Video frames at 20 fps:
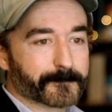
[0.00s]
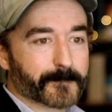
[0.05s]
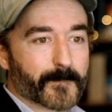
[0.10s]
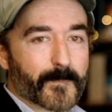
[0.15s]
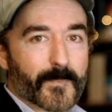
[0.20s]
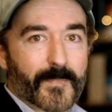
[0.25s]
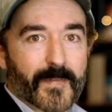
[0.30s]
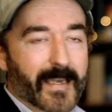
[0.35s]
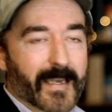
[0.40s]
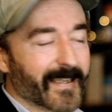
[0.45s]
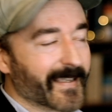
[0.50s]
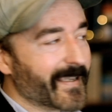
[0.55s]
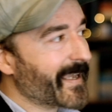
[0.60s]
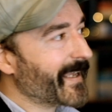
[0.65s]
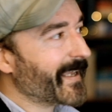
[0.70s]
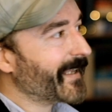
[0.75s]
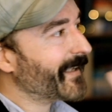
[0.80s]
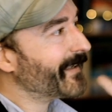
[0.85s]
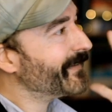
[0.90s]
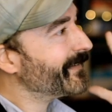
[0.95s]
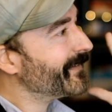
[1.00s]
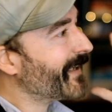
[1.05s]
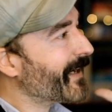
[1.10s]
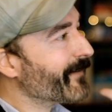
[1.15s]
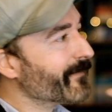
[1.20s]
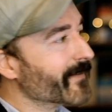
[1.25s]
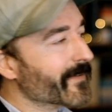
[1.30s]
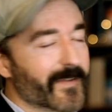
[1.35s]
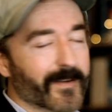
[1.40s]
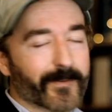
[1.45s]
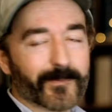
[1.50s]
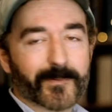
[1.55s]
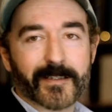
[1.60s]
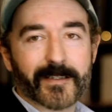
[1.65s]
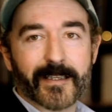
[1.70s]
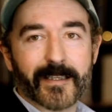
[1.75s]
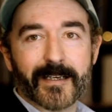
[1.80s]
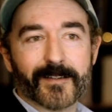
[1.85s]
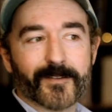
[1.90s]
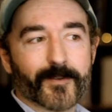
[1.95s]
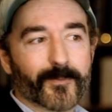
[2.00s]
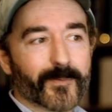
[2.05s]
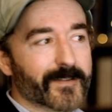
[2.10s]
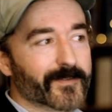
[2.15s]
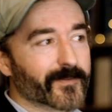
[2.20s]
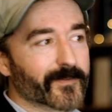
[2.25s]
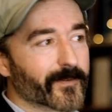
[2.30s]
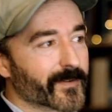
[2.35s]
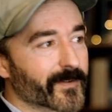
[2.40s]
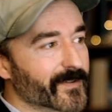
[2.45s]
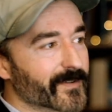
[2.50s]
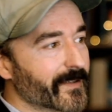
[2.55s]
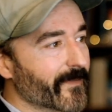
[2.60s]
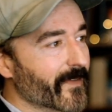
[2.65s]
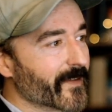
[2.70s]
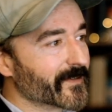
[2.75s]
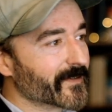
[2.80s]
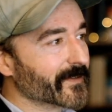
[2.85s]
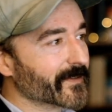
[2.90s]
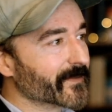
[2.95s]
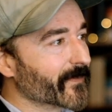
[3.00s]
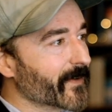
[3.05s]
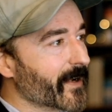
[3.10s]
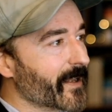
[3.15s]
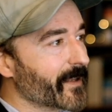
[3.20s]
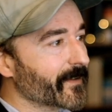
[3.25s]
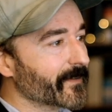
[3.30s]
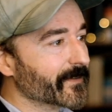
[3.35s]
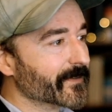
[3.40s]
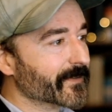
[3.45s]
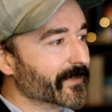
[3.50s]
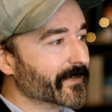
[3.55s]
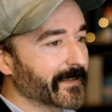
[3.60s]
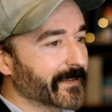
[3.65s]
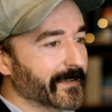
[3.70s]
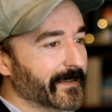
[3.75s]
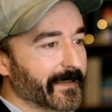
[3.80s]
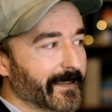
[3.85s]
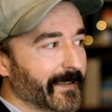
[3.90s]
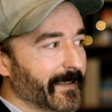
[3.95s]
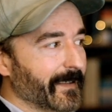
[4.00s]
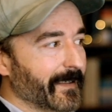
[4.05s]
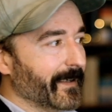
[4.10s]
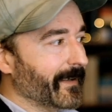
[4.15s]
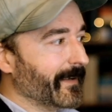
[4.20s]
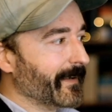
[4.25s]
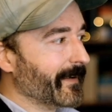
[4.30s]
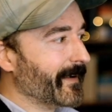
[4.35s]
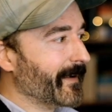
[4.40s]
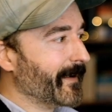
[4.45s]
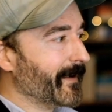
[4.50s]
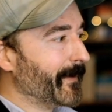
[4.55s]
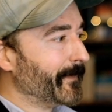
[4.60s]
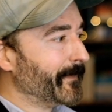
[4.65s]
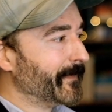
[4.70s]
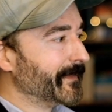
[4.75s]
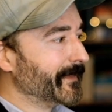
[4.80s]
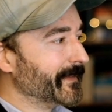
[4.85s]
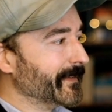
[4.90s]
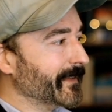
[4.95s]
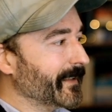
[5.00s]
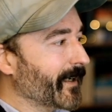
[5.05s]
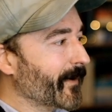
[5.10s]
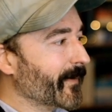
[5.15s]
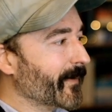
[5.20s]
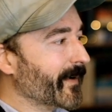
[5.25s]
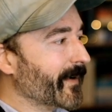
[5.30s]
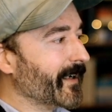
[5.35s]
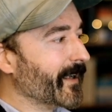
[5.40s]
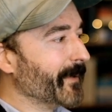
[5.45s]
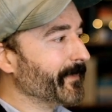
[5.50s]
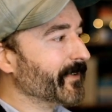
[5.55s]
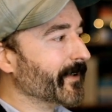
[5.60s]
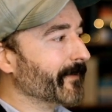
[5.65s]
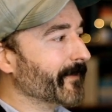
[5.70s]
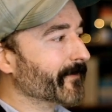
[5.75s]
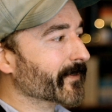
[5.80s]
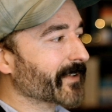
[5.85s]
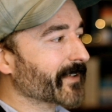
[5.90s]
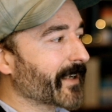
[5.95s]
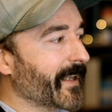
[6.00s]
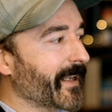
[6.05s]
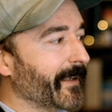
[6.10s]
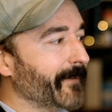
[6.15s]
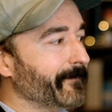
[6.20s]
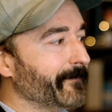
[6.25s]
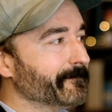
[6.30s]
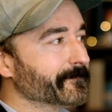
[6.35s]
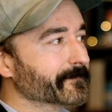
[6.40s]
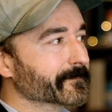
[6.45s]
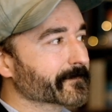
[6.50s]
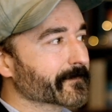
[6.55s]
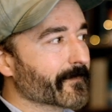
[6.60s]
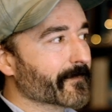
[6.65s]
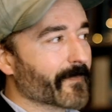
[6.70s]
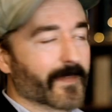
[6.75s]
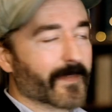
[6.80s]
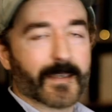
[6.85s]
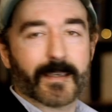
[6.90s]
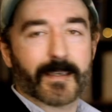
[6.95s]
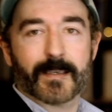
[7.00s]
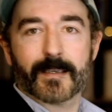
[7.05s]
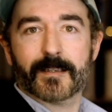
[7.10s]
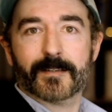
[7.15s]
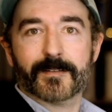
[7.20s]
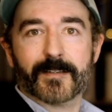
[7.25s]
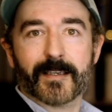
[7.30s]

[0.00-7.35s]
Again, everything relating to research synthesis, friends. All right, I'm done for today. Take it easy.